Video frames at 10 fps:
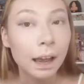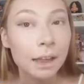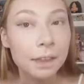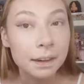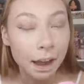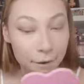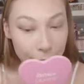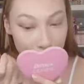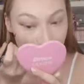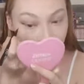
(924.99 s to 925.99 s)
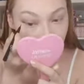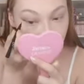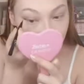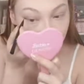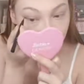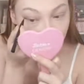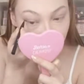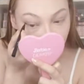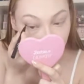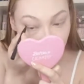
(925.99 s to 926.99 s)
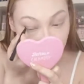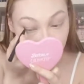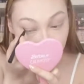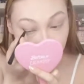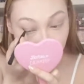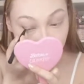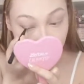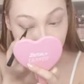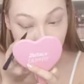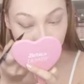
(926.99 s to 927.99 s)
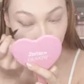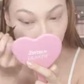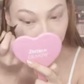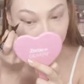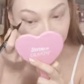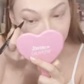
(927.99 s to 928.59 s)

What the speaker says: And then I fill in the little triangle that I've just drawn.